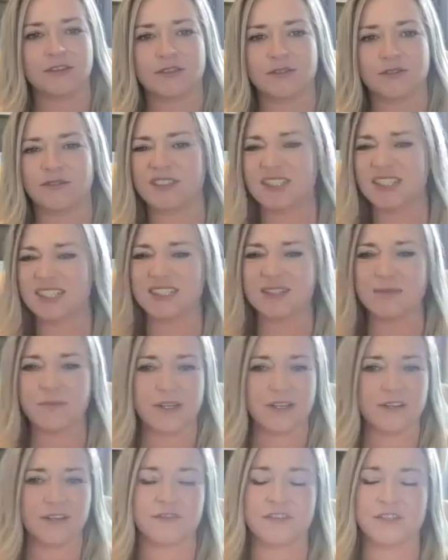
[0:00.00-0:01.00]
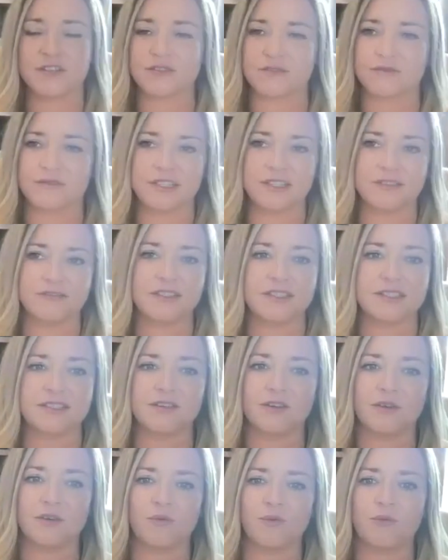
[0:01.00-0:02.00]
thoughts. Is it beneficial? And if it's
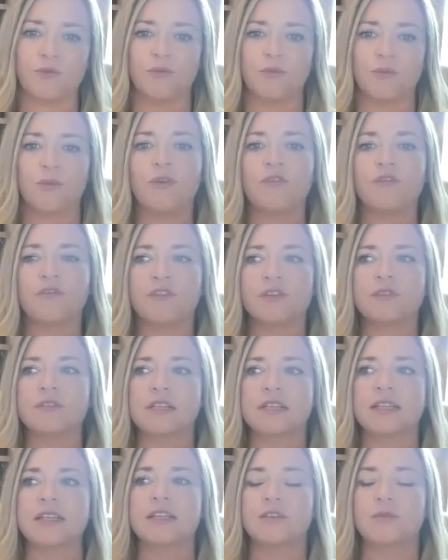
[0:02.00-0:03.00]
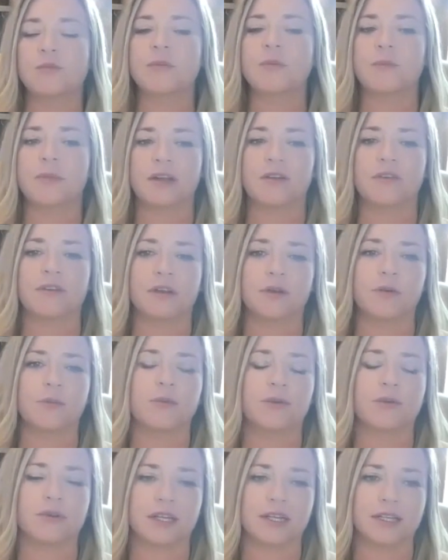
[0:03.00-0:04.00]
not, what feels a little bit better in your
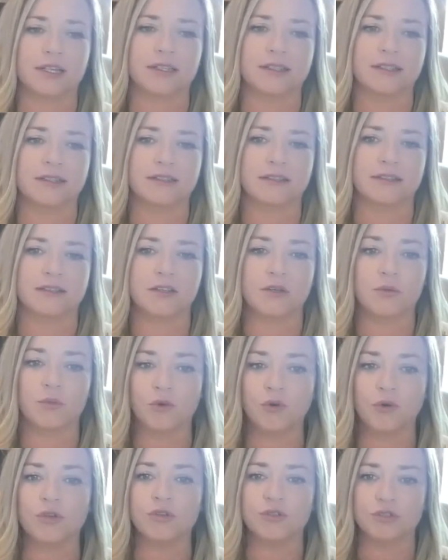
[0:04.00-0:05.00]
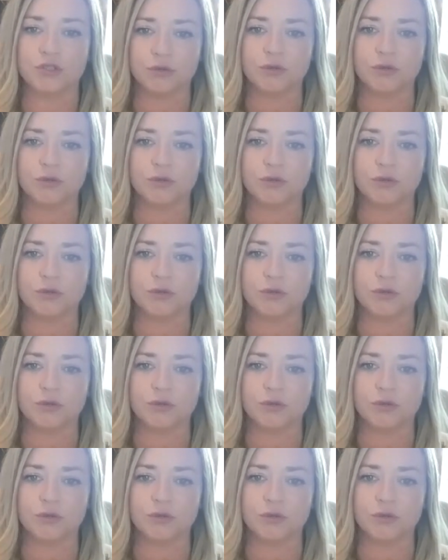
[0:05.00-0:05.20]
body? And the more you do